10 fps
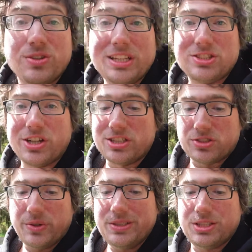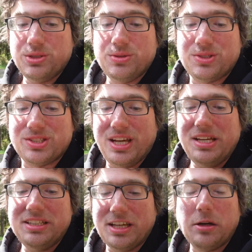that socket's going to
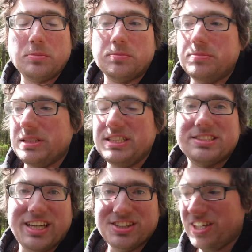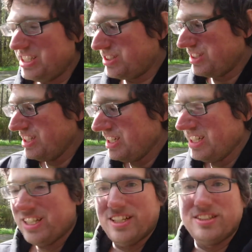stay down beneath the headlights
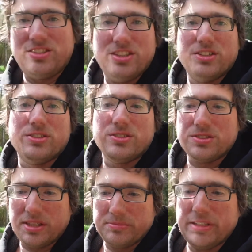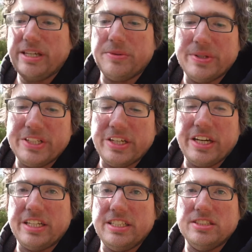until someday when
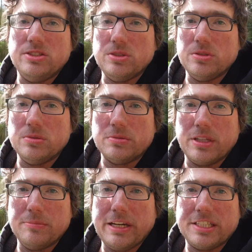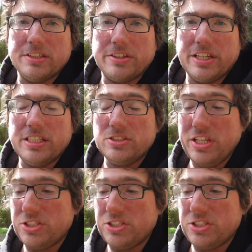I need to get back in there again and change